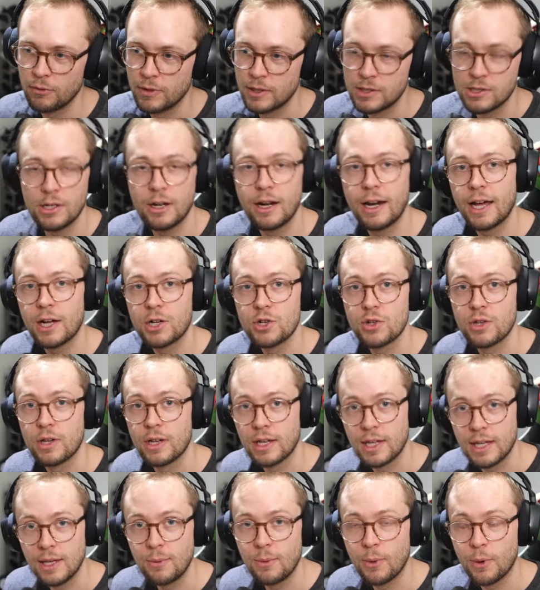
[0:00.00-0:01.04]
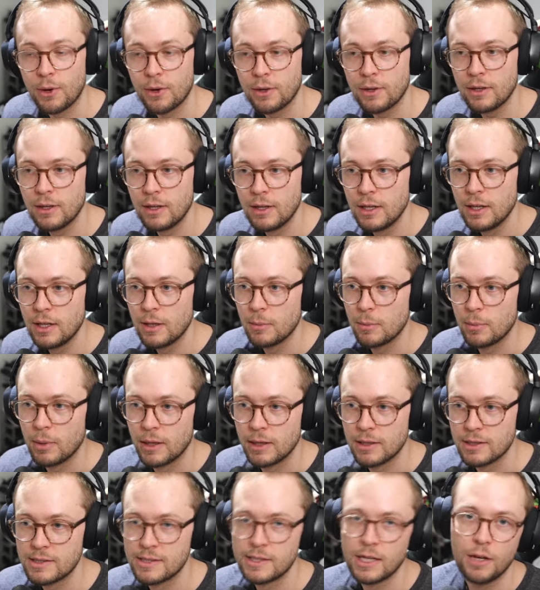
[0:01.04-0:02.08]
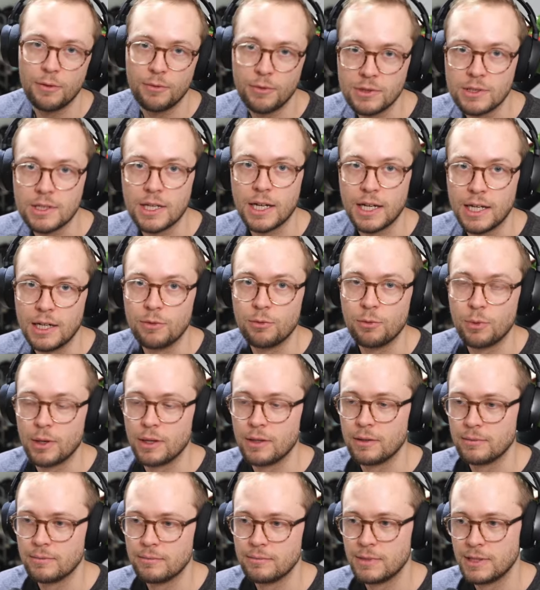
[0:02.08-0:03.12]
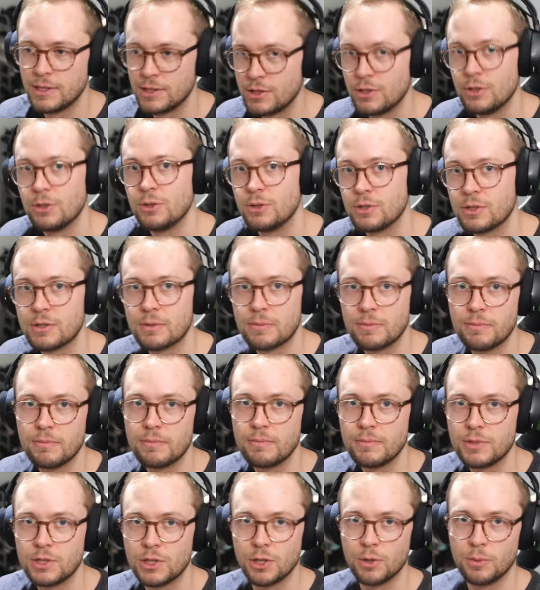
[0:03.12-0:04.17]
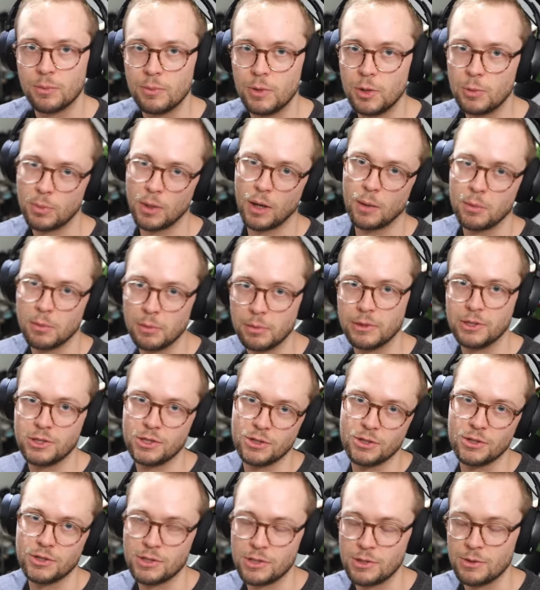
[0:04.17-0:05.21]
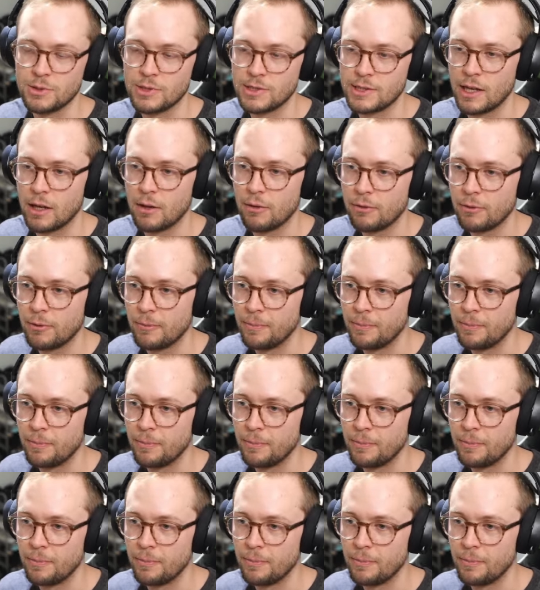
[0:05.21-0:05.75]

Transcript: It's not actually a keyword, but self is kind of what is used, so you probably should just use self.